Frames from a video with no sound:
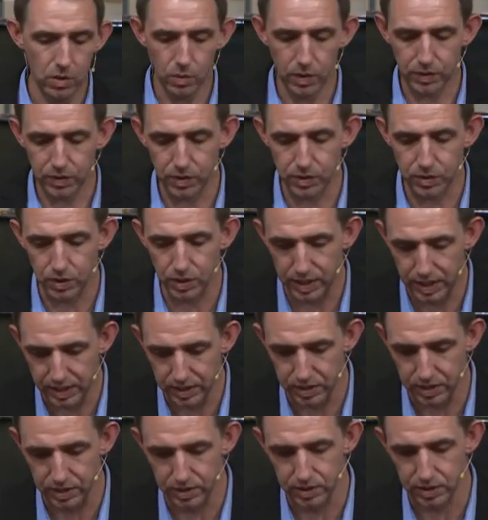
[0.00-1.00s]
with the
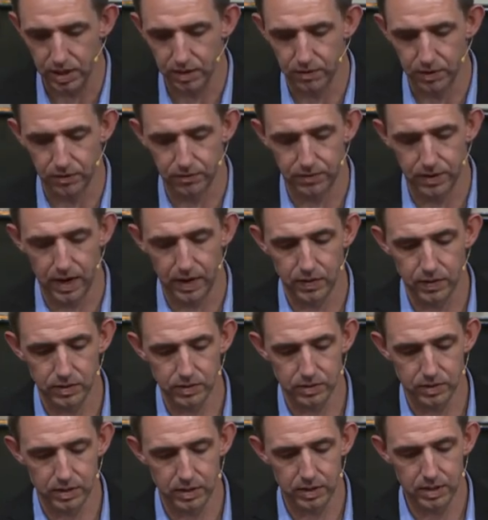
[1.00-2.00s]
traditions of their
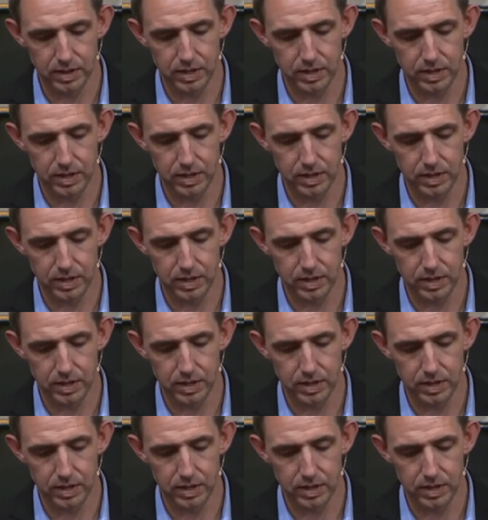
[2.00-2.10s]
fathers.